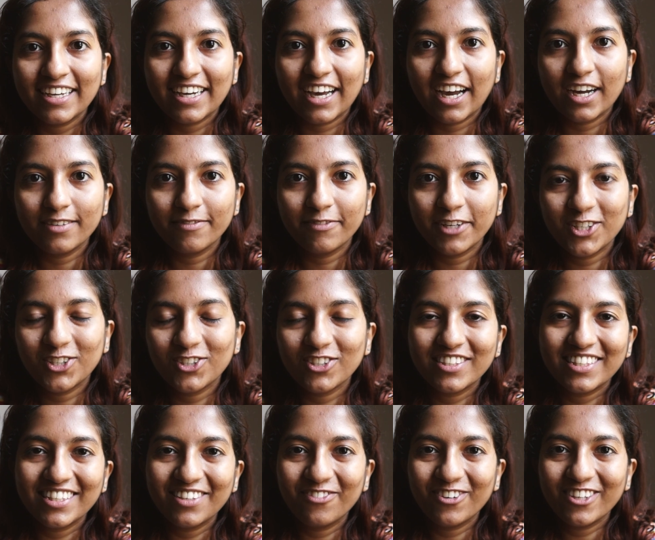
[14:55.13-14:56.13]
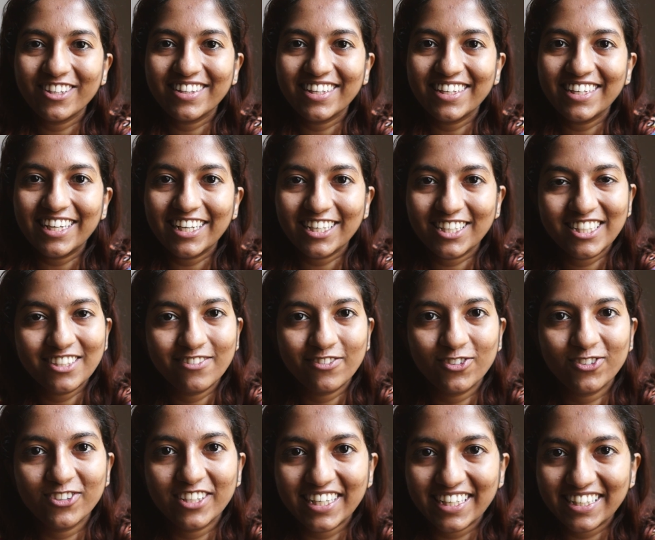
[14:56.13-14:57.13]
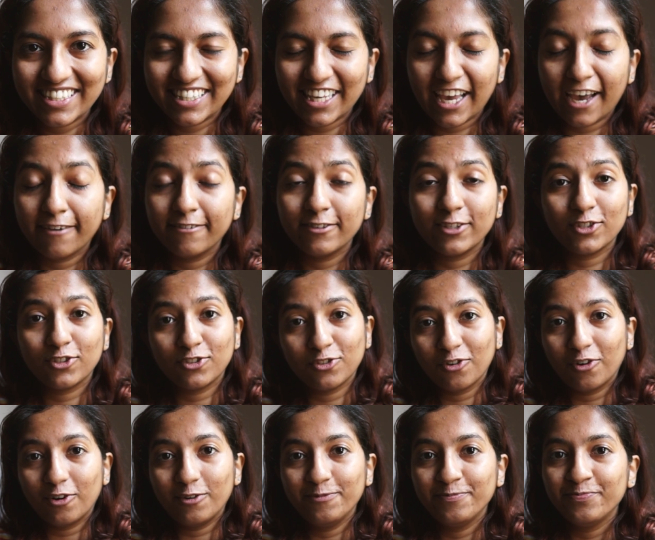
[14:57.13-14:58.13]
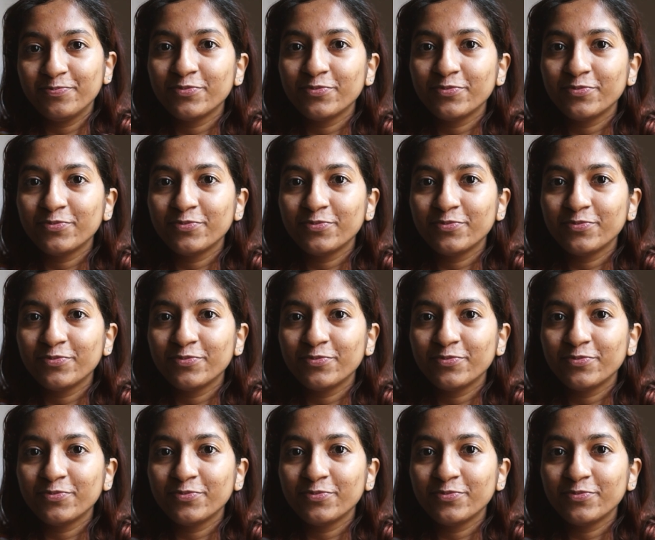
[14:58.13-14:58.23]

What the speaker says: Can't wait to see what the next few days have in store.